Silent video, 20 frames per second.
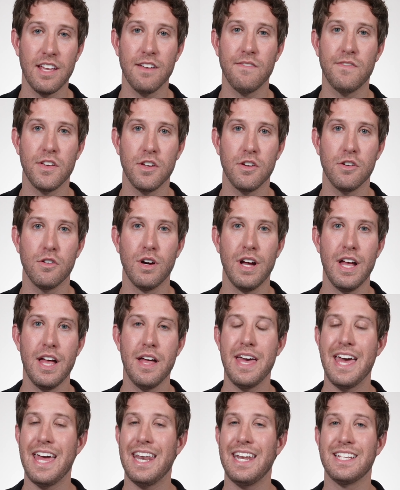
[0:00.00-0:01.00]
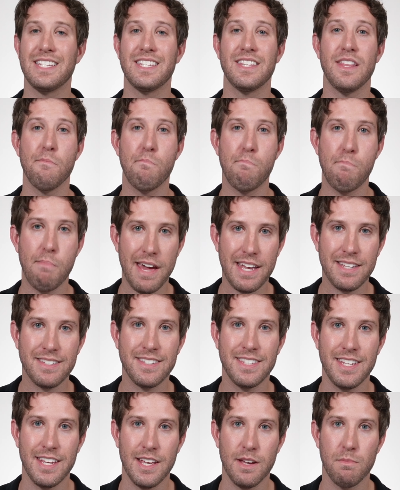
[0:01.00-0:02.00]
give you, and it's the
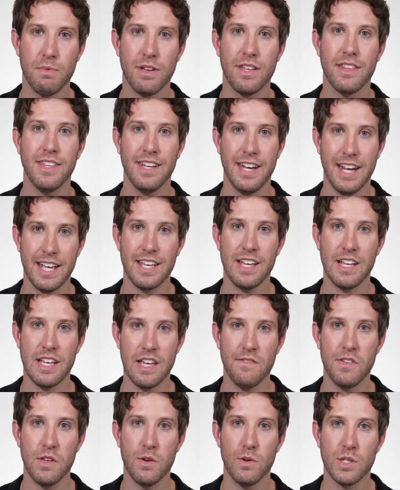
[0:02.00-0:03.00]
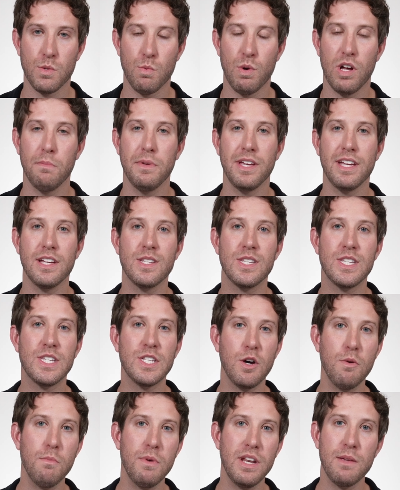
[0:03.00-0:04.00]
best tip that I can give you as well, because
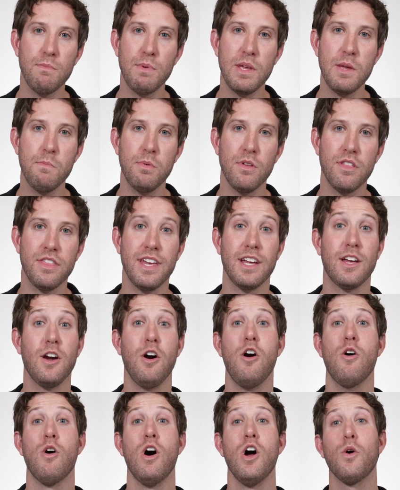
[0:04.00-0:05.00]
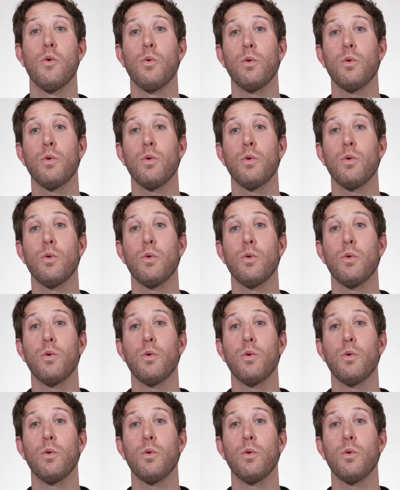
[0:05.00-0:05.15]
so many people think, oh,